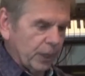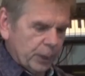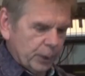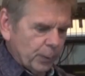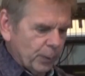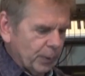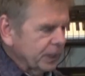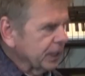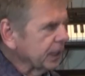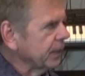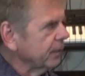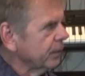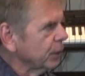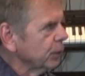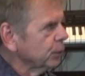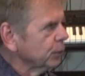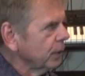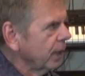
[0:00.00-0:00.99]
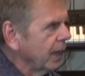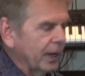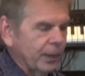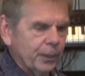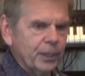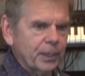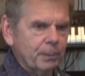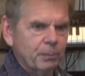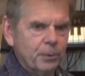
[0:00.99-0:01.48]
Are you going to give it a try?
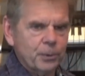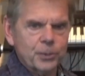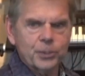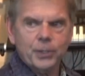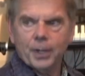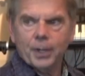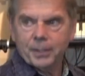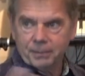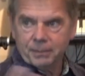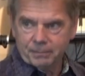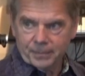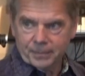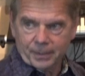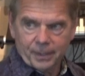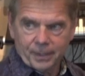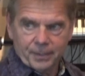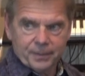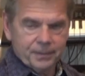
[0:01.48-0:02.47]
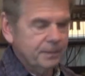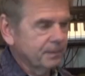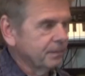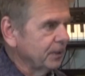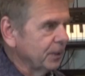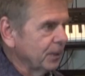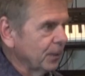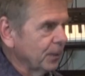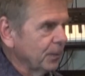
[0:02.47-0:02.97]
Are you going to put it on
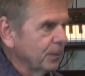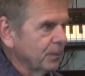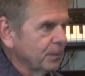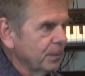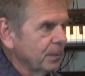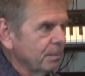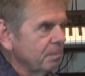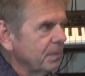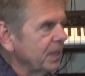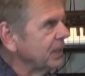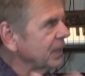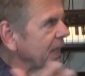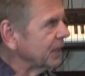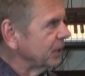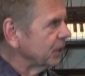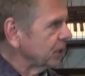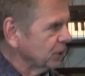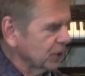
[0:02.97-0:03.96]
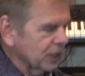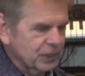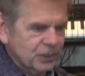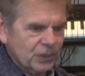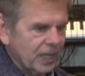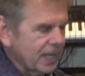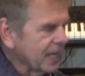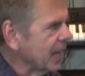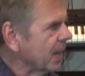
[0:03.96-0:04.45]
you know, midnight to
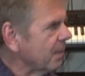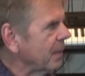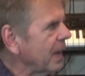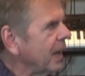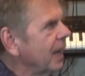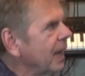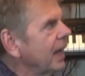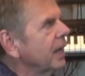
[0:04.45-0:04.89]
6 a.m.?